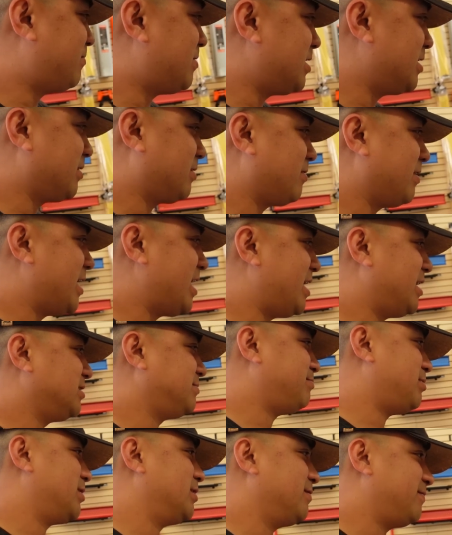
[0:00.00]

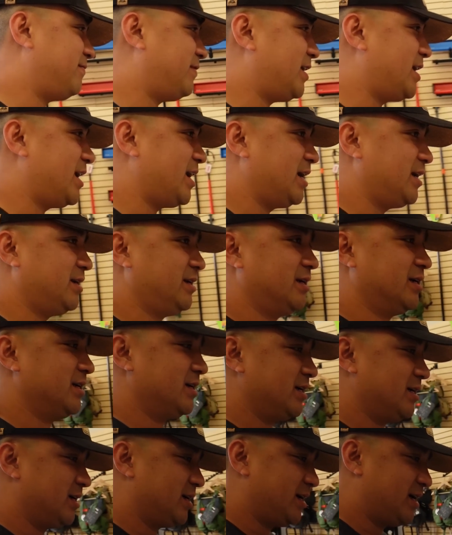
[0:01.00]
Watercraft, Bonafide.
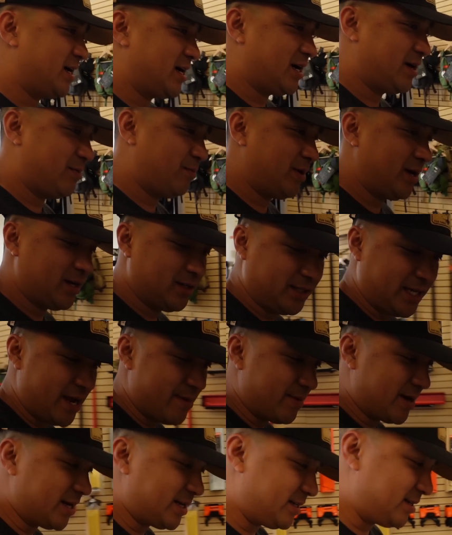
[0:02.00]
What else
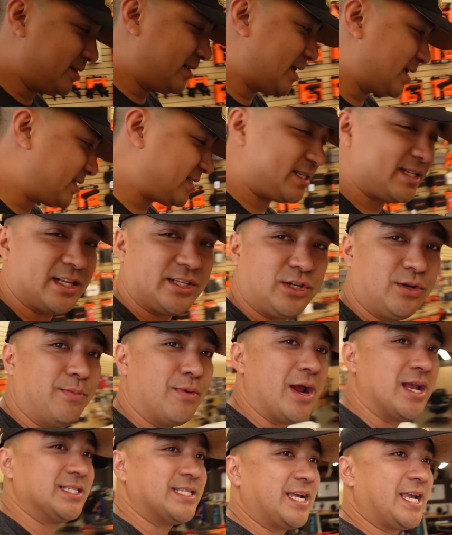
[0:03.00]
came in? That's just the 2
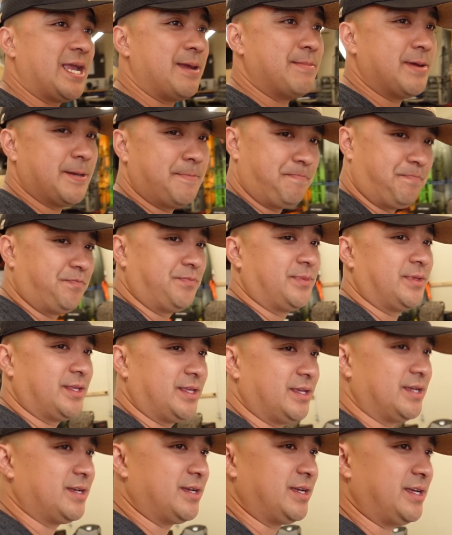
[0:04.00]
brands that came in.
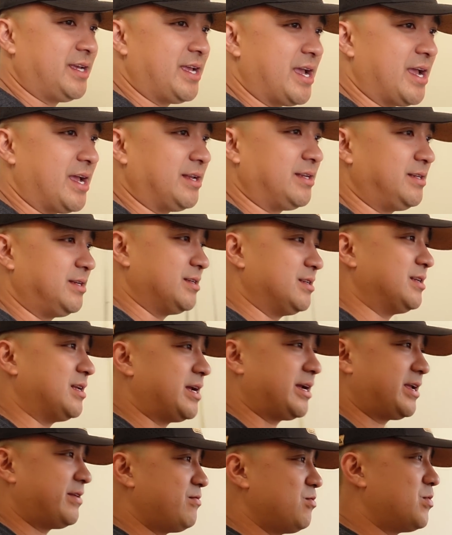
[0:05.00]
Yeah.
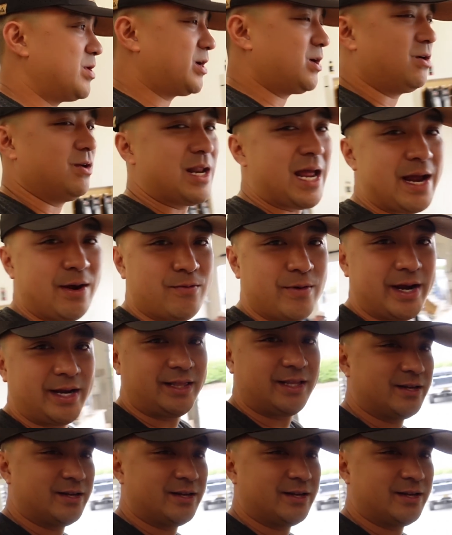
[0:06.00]
Like if you want to go lightweight,